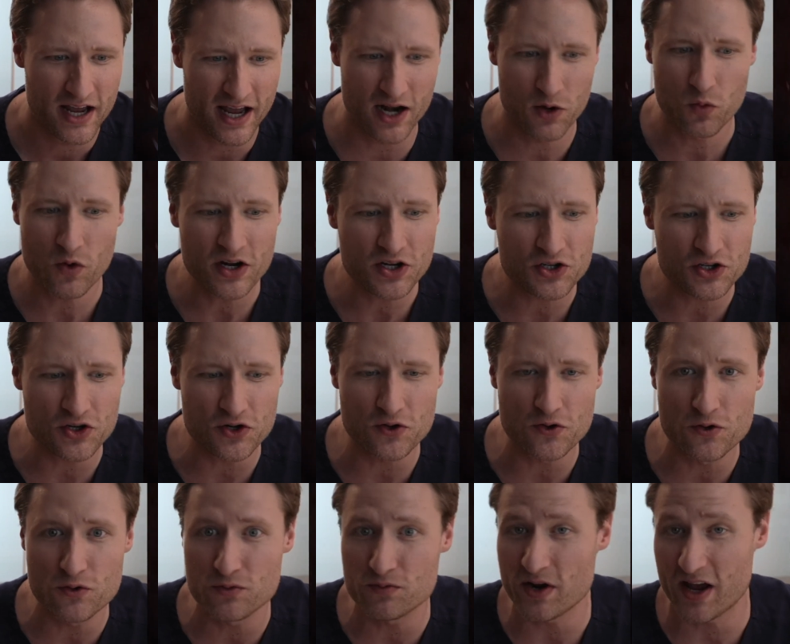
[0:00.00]
And once
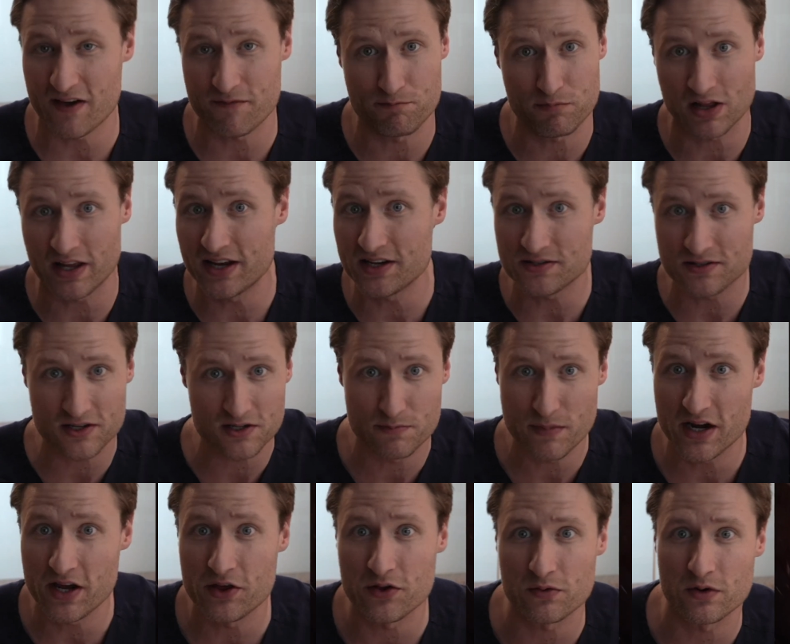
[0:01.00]
you have placed as
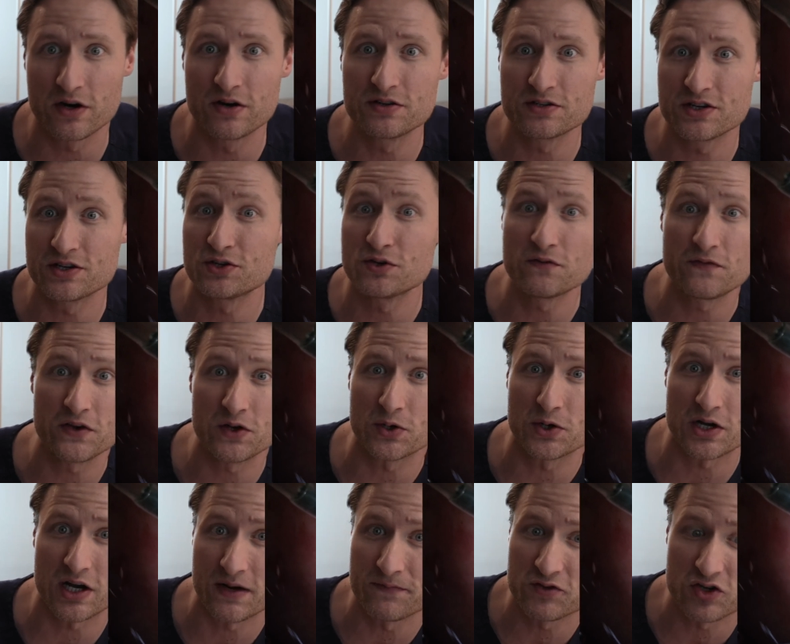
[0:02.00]
many throws as you feel
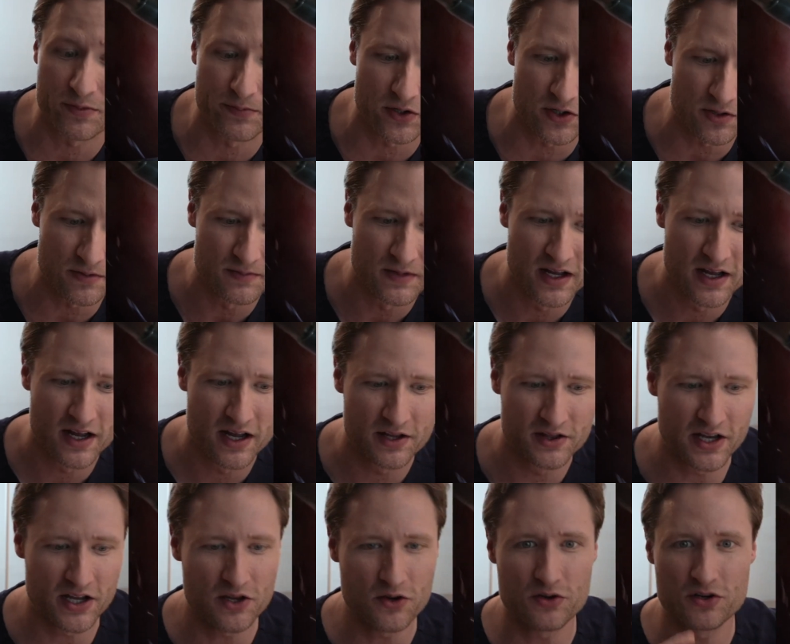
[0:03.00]
comfortable,
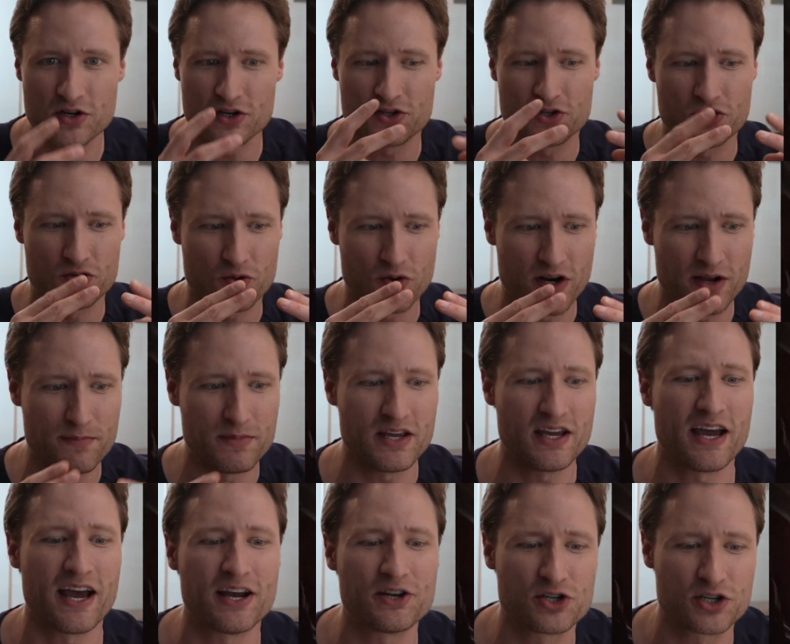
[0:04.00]
then you just trim
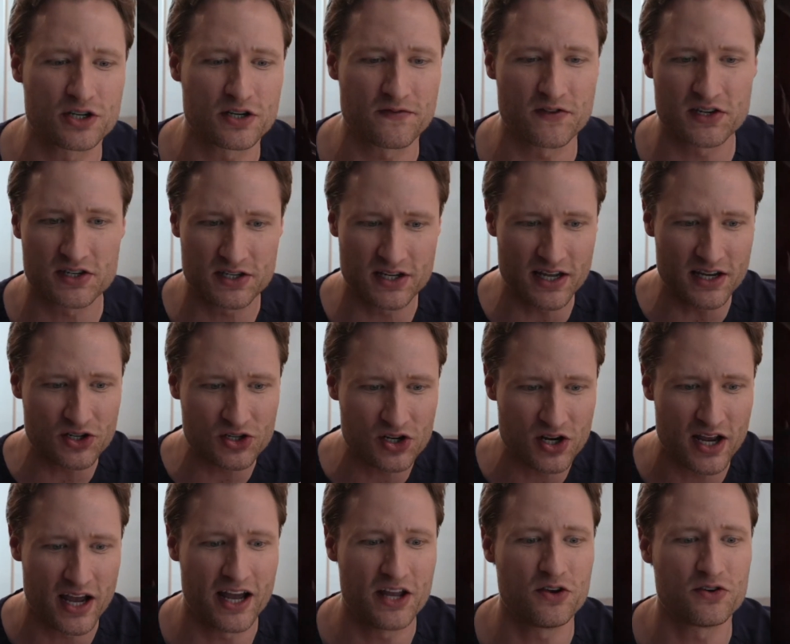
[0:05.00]
the edges of the
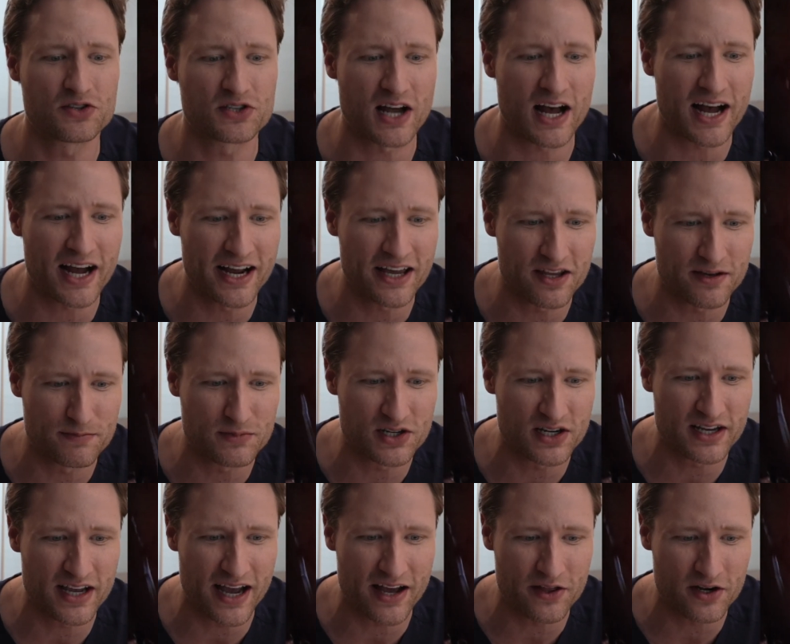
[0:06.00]
stitch and you tie them
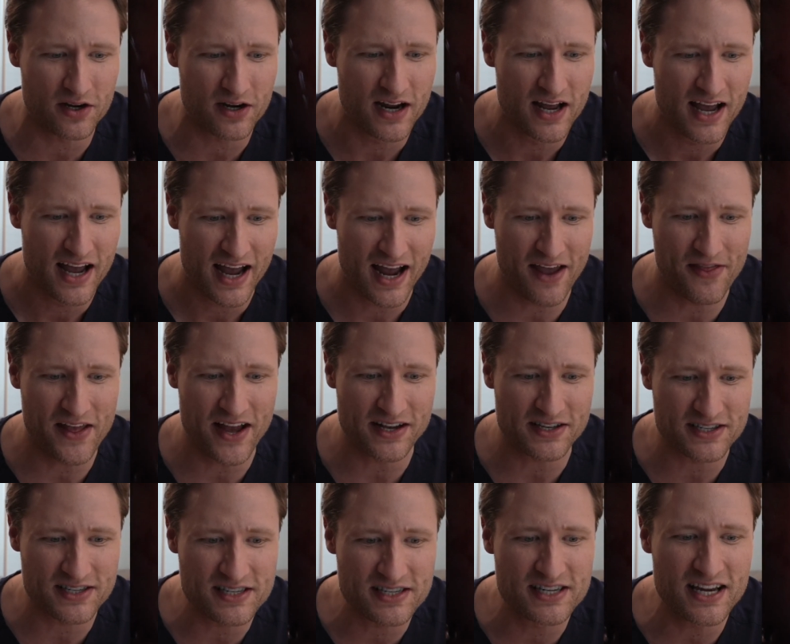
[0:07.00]
together, and
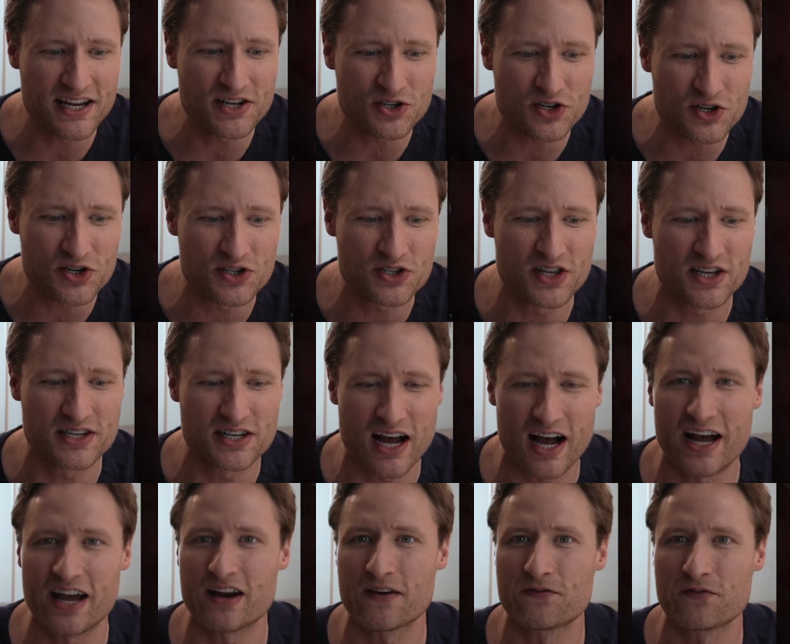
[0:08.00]
that cinches the
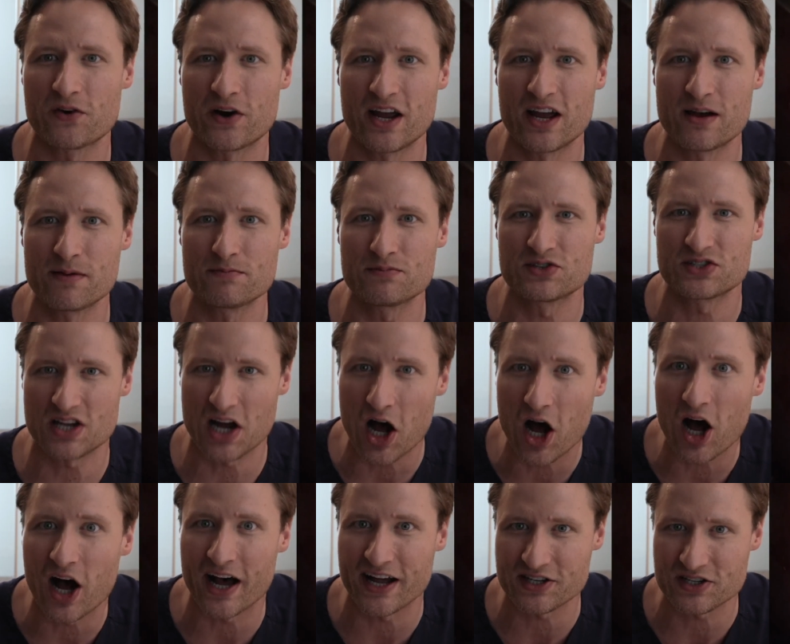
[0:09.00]
diaphragm
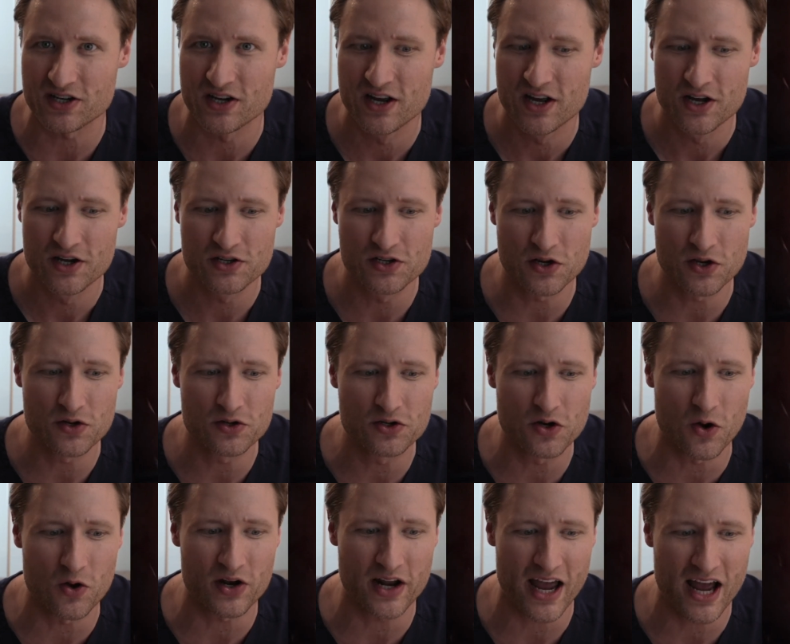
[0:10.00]
taut. So you
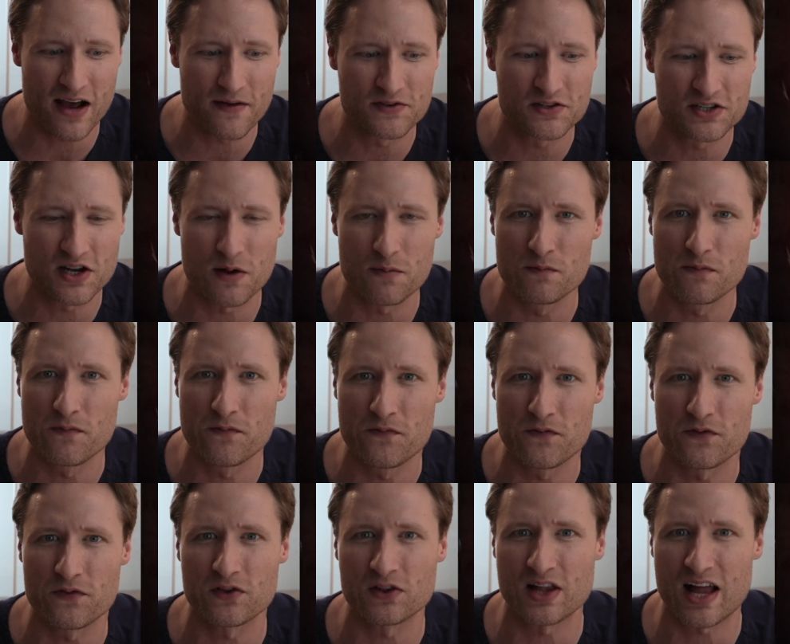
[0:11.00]
don't have some
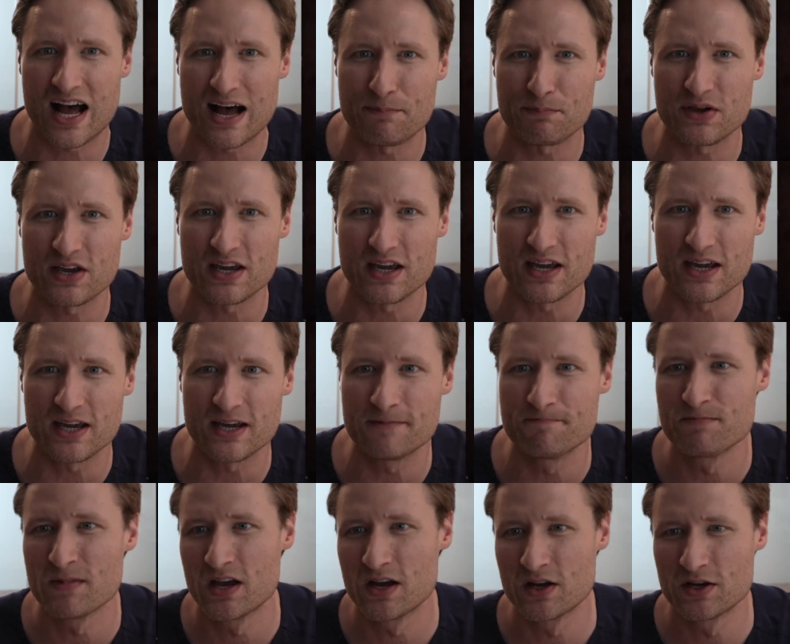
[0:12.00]

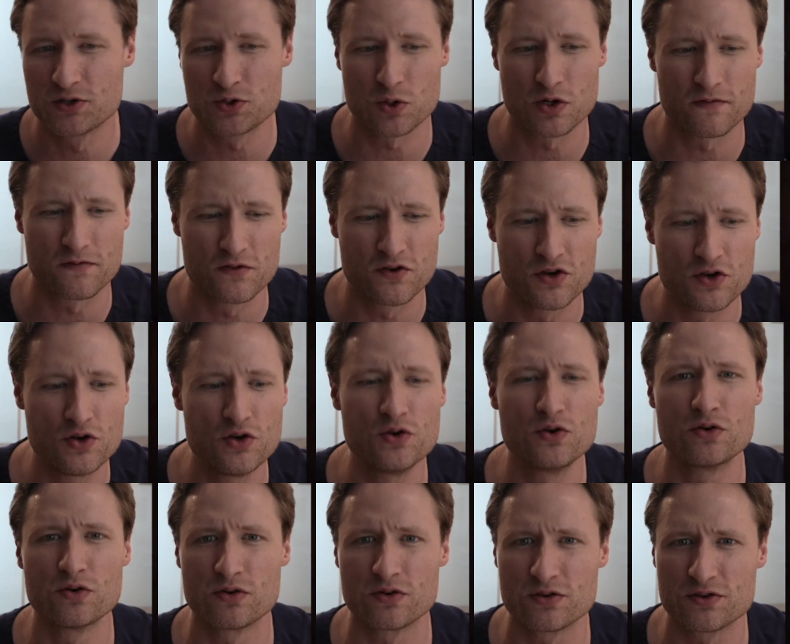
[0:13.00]
floppy sort of
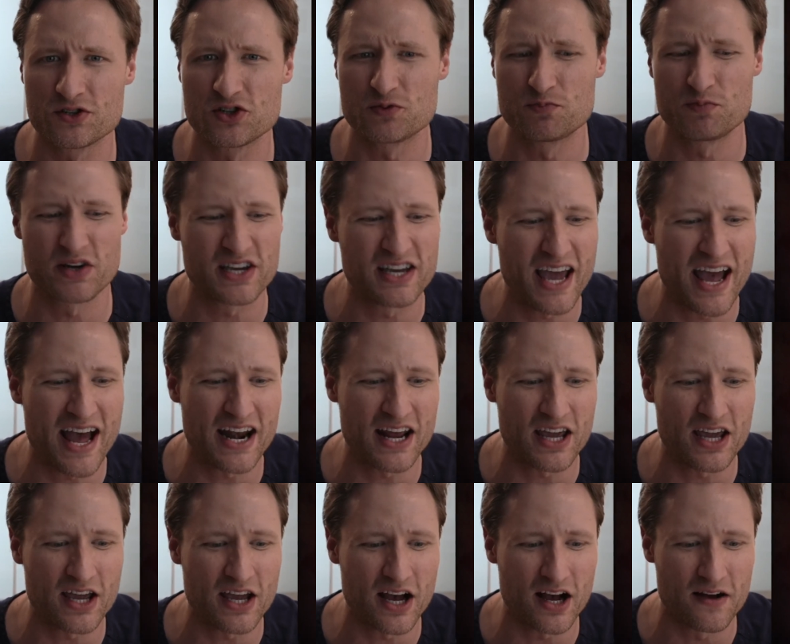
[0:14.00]
noodle
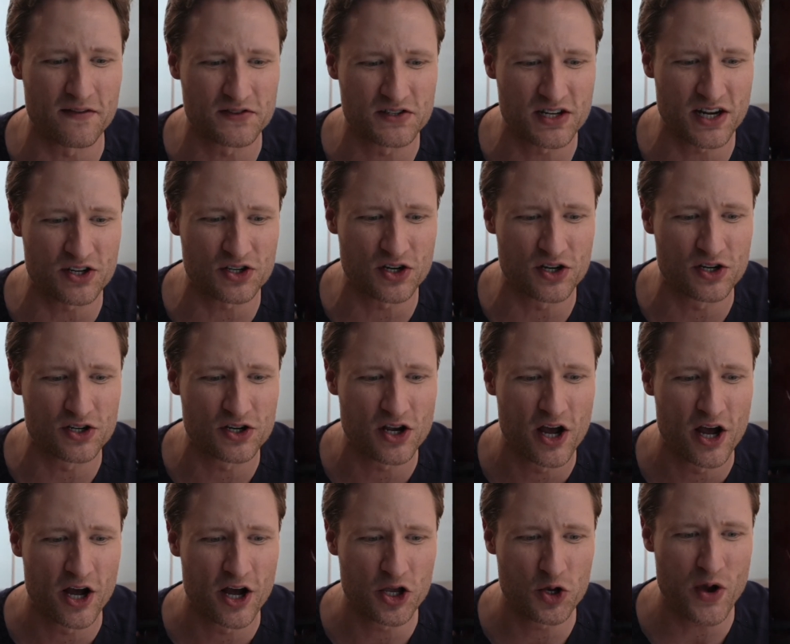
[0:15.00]
spaghetti of stitches.
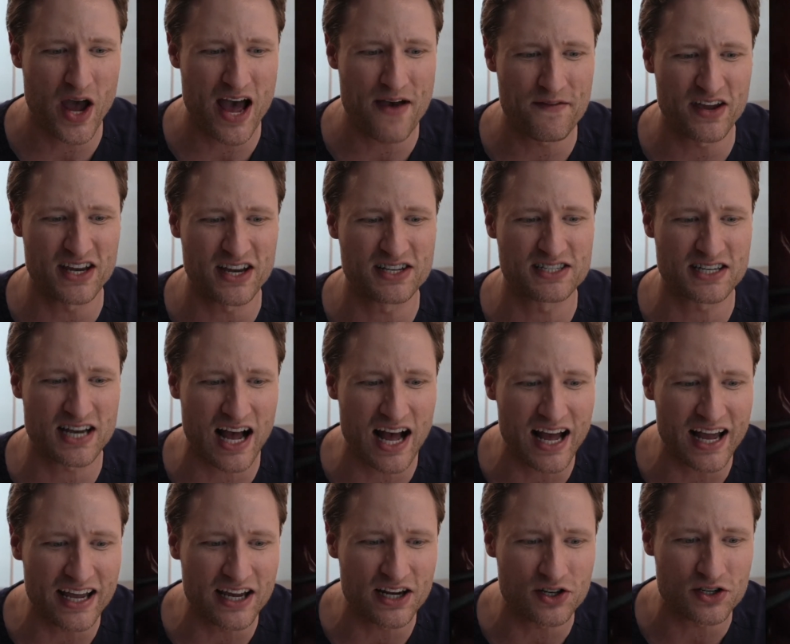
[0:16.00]
You have a
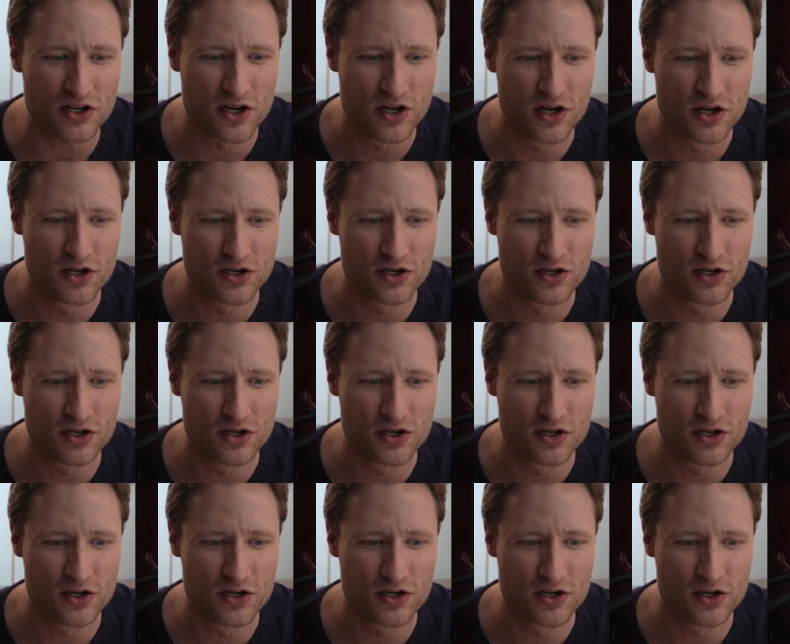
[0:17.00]
tight